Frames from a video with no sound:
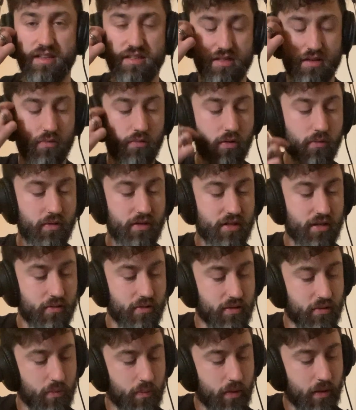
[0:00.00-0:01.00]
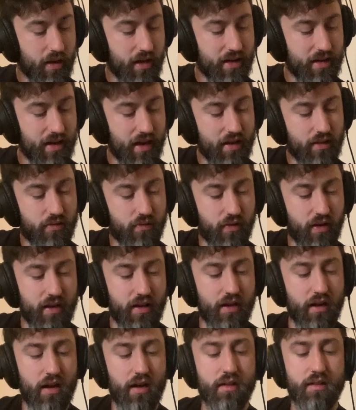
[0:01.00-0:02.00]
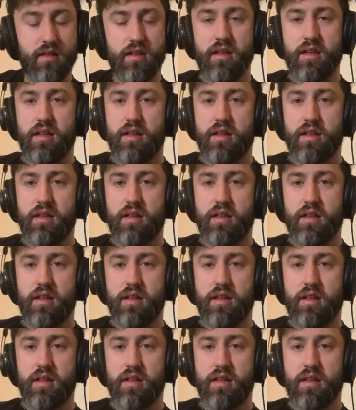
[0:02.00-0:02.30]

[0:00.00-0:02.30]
So what we do is we put index finger.